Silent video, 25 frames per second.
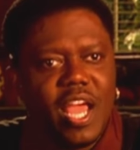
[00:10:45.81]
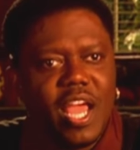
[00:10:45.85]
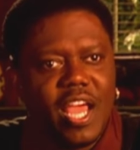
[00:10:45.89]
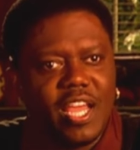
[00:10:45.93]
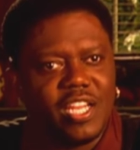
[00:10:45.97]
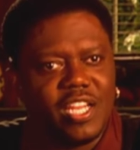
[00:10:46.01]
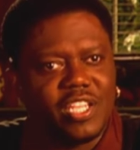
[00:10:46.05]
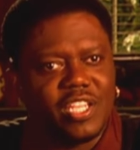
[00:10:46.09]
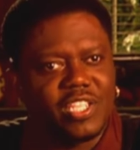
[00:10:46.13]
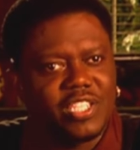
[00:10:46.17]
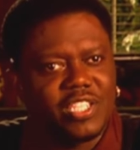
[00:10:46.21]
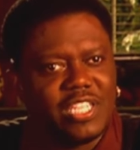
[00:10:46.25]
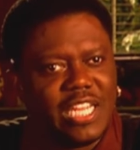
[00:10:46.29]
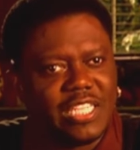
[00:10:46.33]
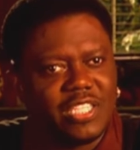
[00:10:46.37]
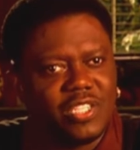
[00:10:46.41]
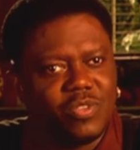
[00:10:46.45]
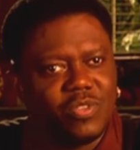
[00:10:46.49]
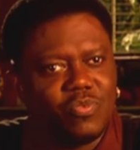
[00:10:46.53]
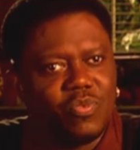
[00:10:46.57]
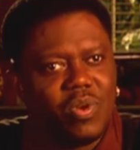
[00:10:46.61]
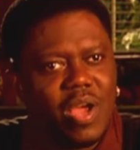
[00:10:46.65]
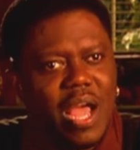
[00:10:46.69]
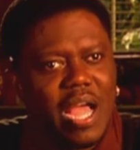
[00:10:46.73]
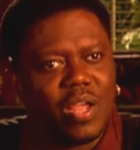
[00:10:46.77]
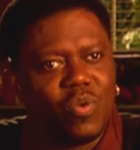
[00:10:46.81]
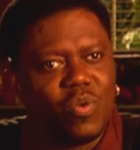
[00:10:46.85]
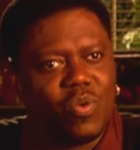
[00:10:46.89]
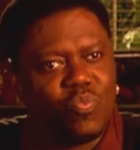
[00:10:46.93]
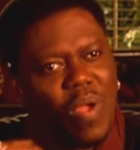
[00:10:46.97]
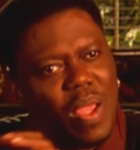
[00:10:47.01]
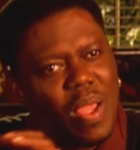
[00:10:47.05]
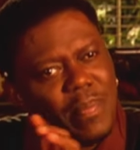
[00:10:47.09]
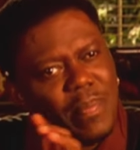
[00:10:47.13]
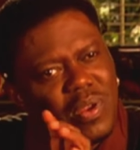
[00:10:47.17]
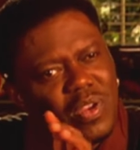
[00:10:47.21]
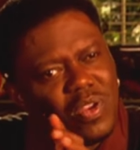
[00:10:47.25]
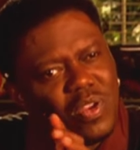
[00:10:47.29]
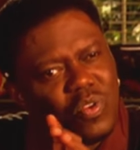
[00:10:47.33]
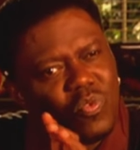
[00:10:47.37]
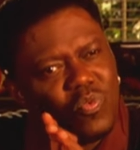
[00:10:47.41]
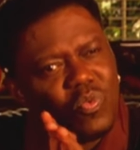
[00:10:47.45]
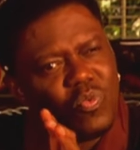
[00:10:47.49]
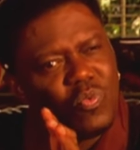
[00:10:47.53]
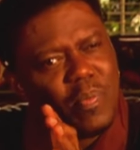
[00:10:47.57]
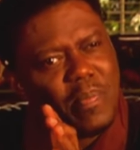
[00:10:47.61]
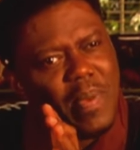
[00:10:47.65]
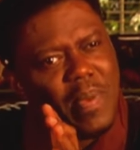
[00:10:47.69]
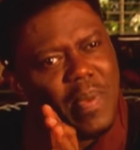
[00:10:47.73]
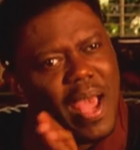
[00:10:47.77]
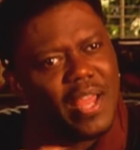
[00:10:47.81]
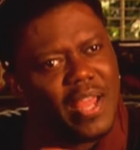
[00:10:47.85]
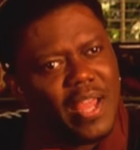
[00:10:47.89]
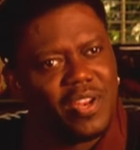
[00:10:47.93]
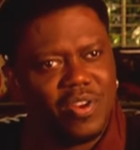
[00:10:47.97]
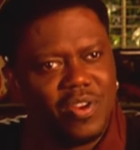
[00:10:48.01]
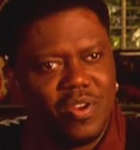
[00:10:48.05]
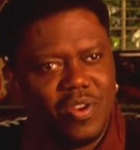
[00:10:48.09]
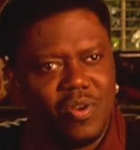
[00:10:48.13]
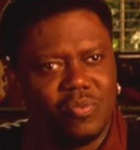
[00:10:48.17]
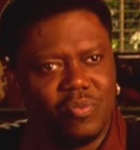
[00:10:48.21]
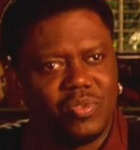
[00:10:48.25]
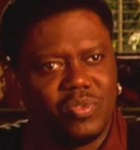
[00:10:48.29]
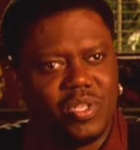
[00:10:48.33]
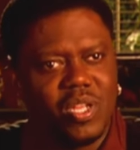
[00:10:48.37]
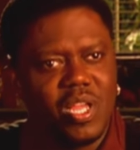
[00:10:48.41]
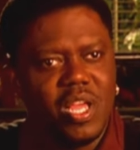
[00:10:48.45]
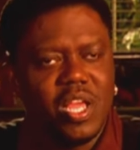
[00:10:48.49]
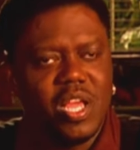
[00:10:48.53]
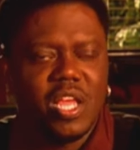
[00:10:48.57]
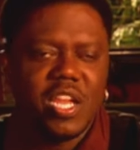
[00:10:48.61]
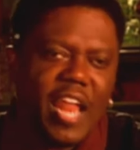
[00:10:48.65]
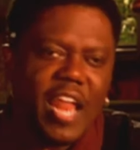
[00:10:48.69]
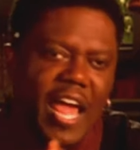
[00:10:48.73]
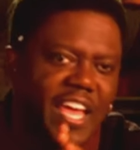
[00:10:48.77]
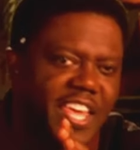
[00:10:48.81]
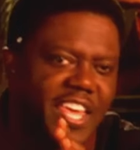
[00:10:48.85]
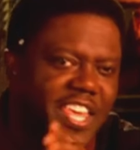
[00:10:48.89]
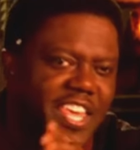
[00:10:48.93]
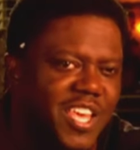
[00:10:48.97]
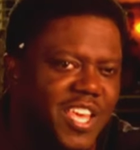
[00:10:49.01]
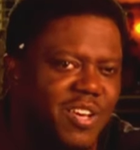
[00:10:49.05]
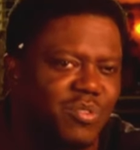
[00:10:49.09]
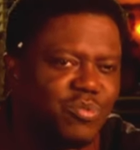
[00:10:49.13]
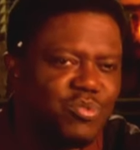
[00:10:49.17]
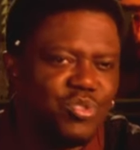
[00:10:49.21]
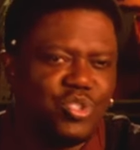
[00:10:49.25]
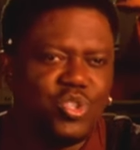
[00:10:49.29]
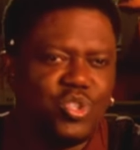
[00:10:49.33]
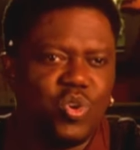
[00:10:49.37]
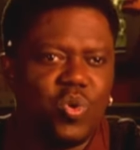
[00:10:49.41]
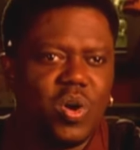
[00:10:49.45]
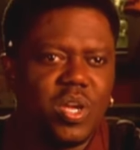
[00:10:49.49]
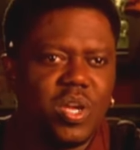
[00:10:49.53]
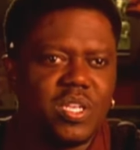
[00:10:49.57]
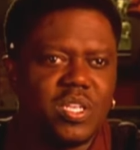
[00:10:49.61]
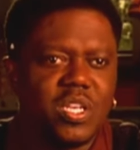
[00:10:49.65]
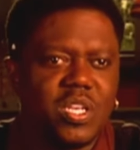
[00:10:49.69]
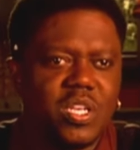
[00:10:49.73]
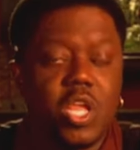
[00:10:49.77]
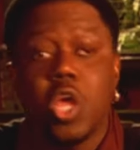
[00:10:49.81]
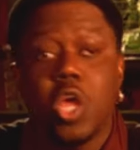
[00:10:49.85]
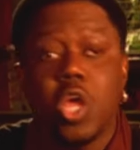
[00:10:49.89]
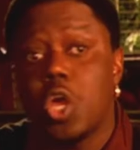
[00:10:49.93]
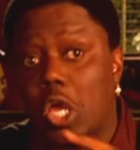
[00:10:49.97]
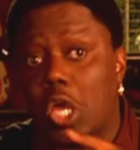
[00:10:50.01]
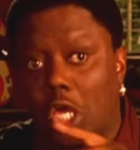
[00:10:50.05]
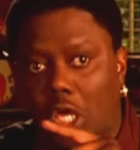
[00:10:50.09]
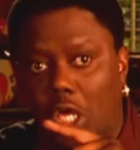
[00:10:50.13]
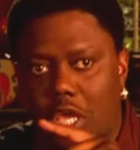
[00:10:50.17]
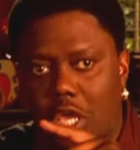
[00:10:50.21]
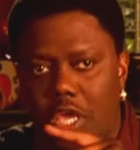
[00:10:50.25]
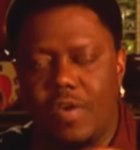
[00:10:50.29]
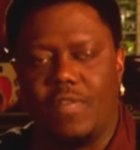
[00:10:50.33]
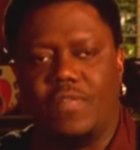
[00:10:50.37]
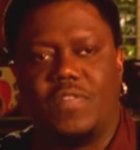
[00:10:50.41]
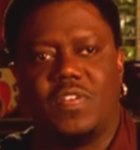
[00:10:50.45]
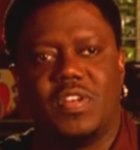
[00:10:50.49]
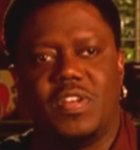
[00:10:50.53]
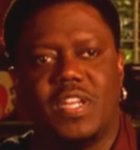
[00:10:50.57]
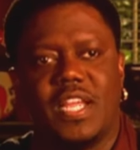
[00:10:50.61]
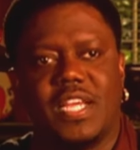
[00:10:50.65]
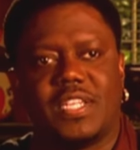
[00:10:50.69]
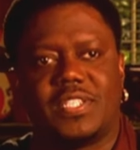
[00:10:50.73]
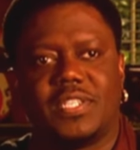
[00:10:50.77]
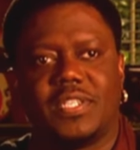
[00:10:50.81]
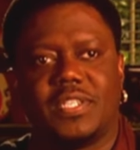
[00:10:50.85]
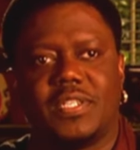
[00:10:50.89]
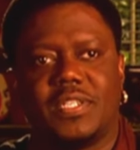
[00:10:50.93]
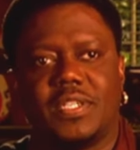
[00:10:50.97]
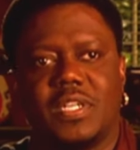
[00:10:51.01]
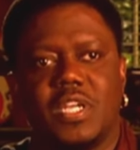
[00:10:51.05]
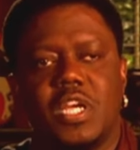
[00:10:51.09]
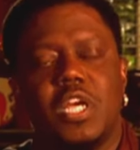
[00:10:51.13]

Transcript: and a section where I can write my little reminder notes, like kill Jordan and kill Vanessa.